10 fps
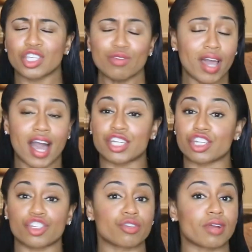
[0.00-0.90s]
You gotta
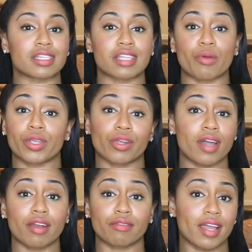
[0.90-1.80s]
just trust that when you're
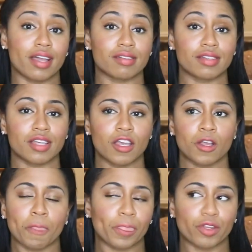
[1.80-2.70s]
not around,
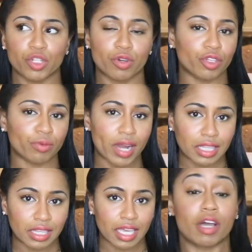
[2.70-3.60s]
they're doing the right
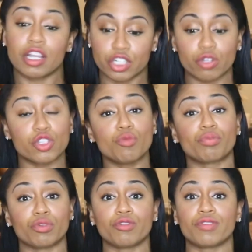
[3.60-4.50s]
thing until you
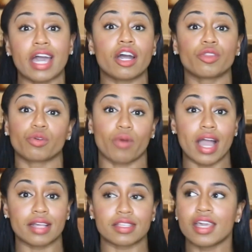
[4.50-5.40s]
prove that
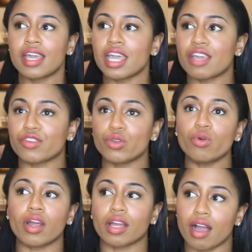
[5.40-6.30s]
otherwise. If you
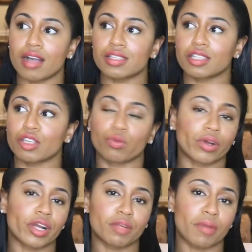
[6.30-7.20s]
are constantly
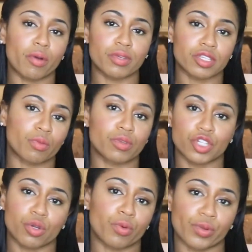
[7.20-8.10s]
worried about what someone's
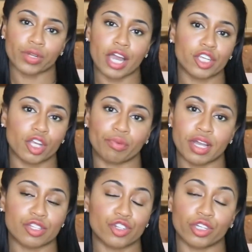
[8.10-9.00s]
doing when they're not in your
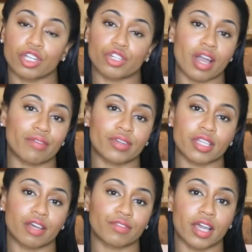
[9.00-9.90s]
presence, you're gonna drive
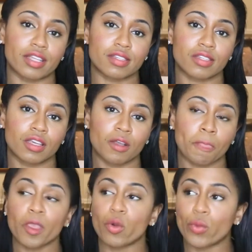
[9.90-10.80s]
yourself nuts.
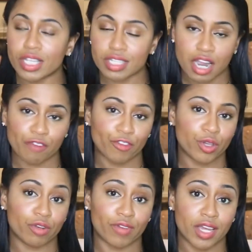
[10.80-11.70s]
When it's time for
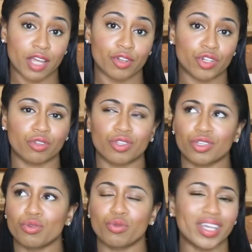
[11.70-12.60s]
you to find out the truth,
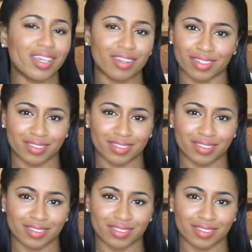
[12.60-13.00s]
you will.